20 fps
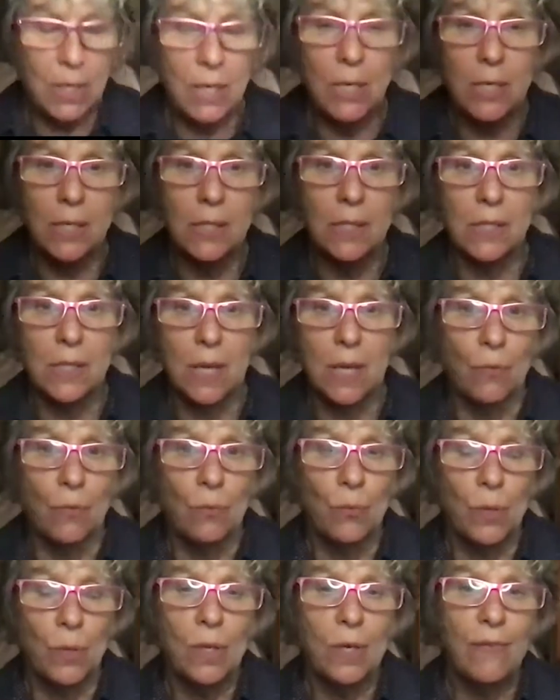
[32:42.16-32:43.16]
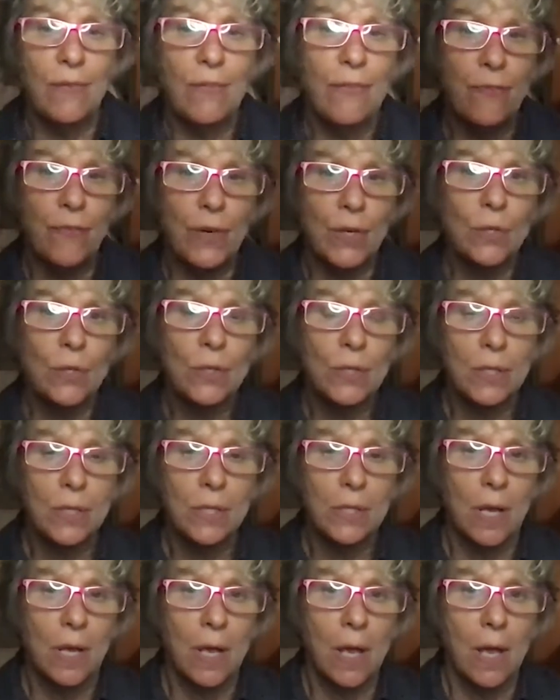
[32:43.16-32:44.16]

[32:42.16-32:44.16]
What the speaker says: is a really first